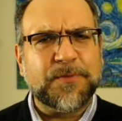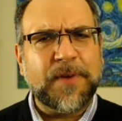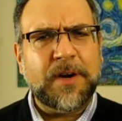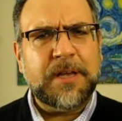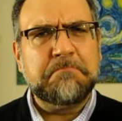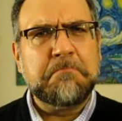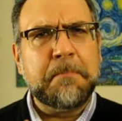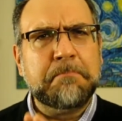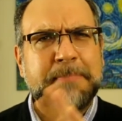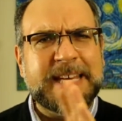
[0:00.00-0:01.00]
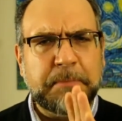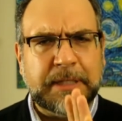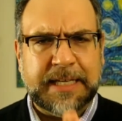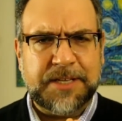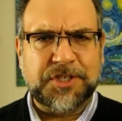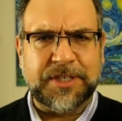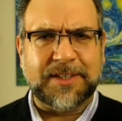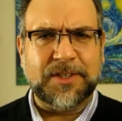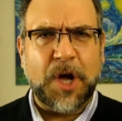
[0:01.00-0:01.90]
very minimalistic,